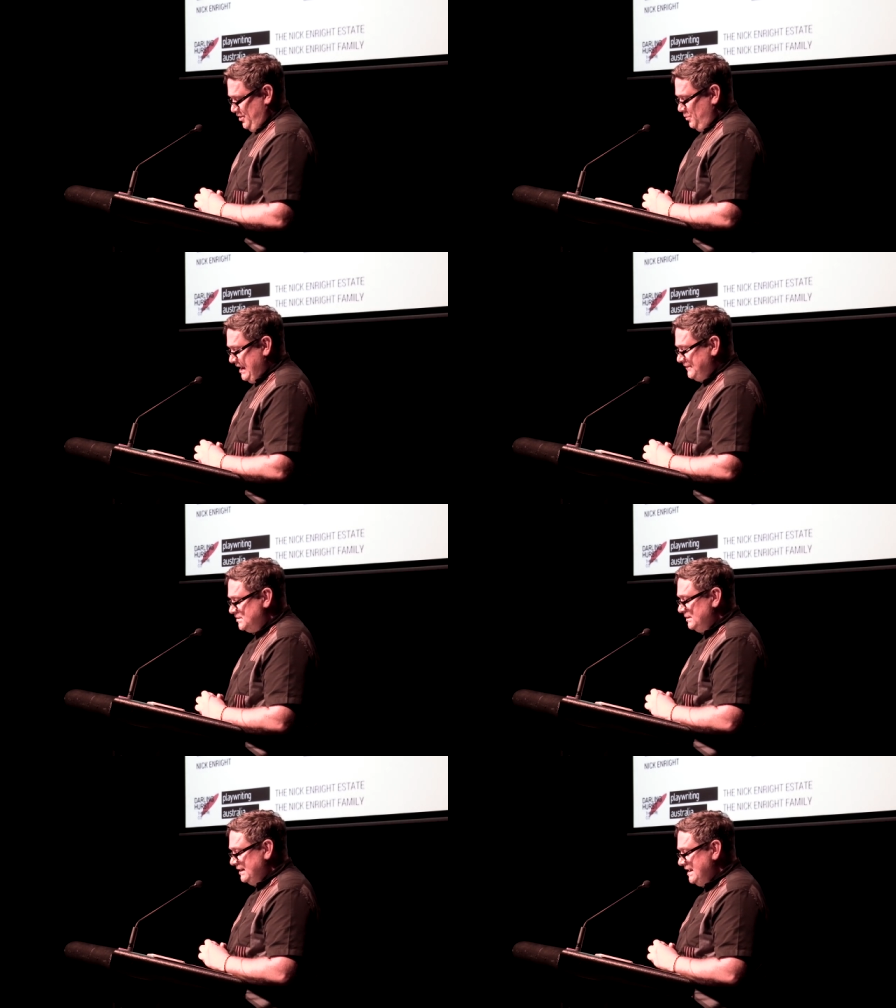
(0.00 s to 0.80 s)
We have
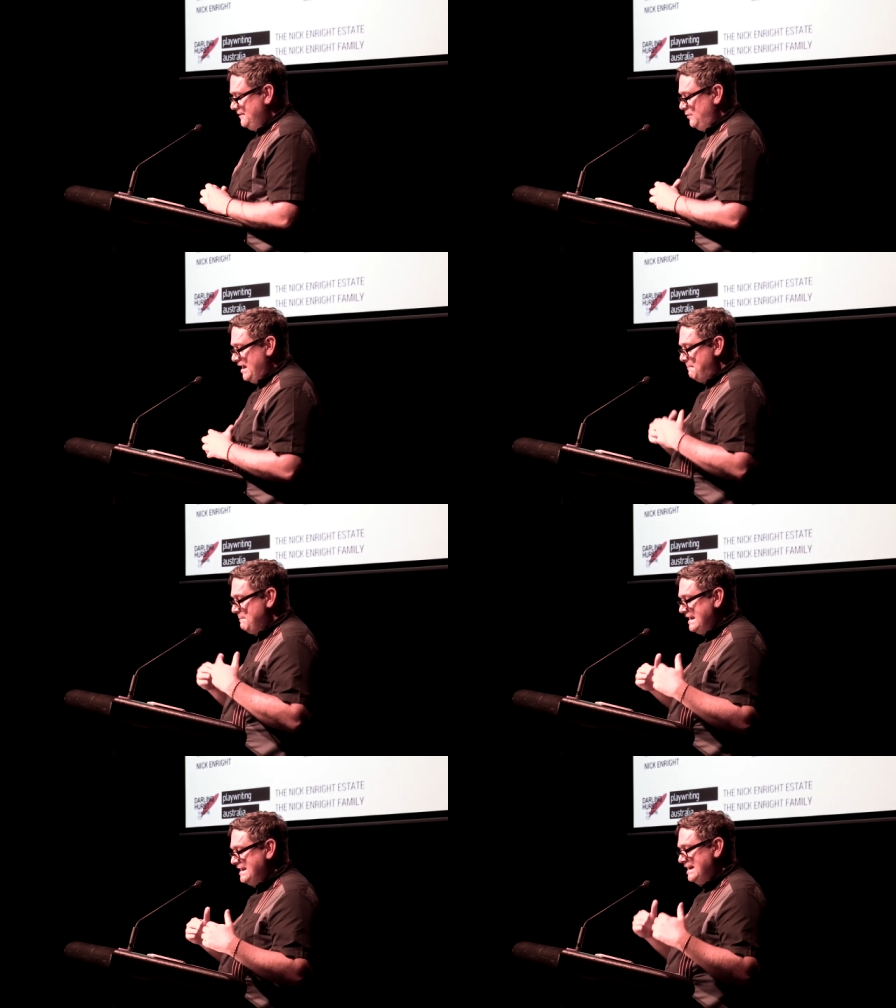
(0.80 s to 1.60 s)
to believe we are
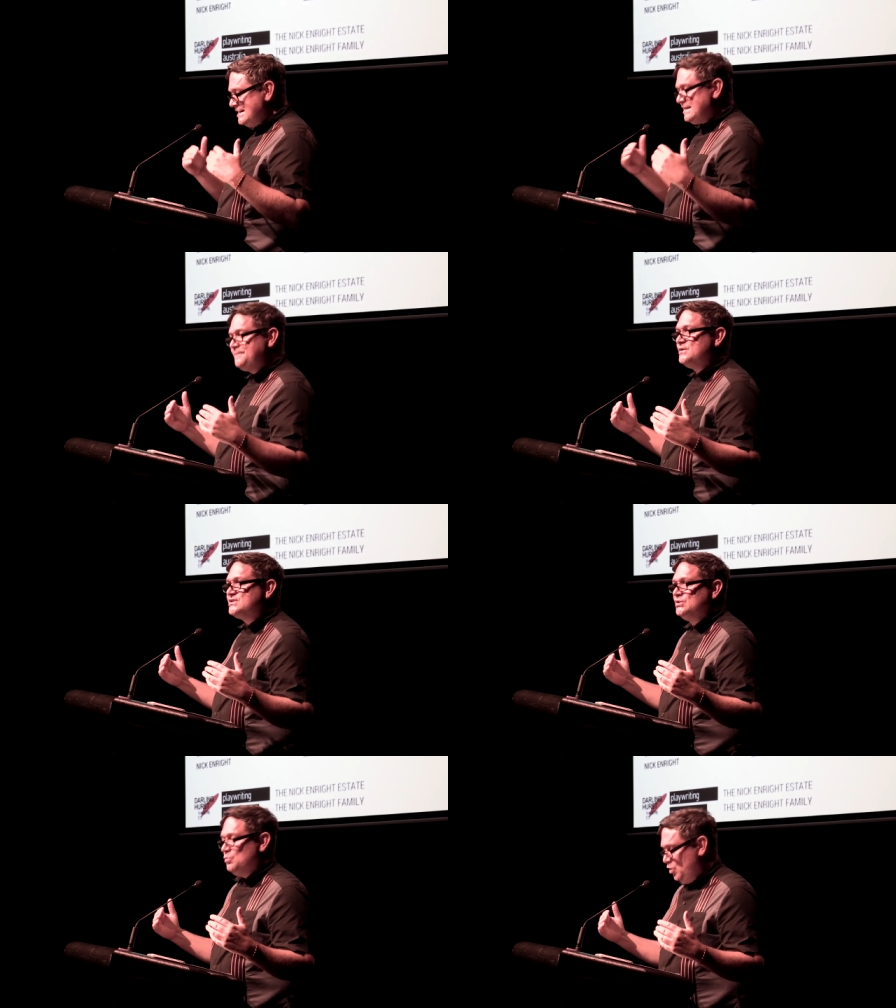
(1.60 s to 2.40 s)
making a
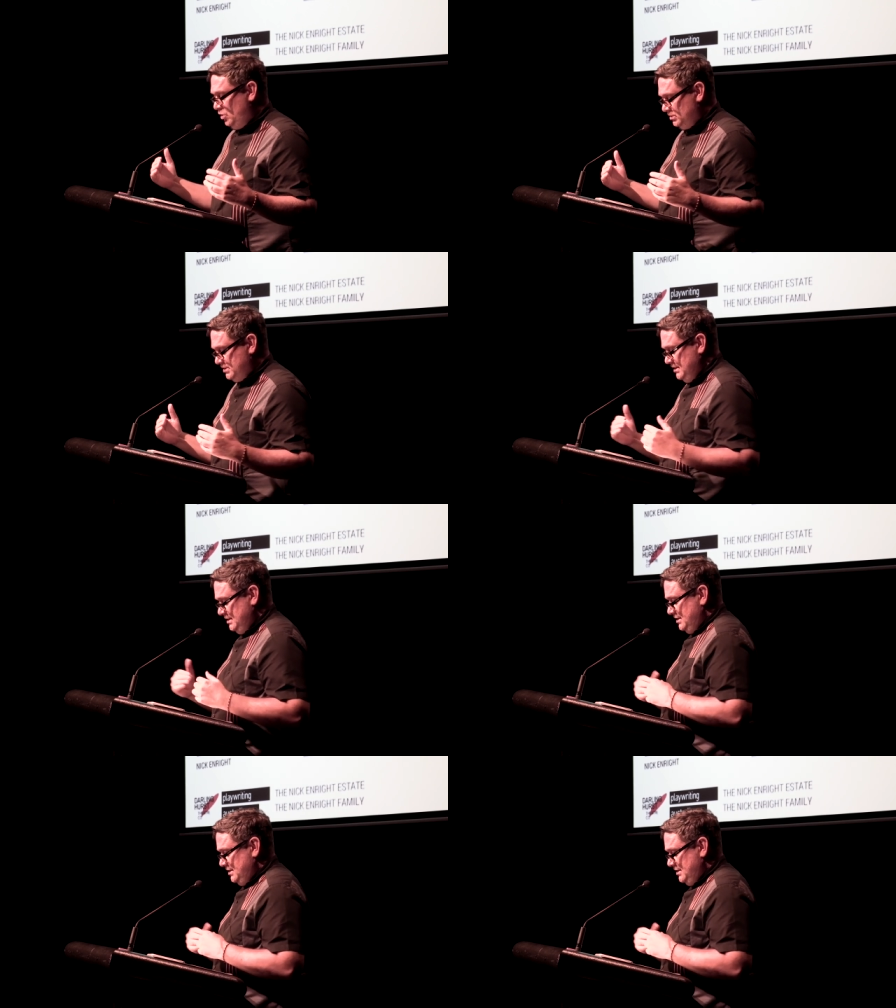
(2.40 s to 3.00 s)
difference in the world.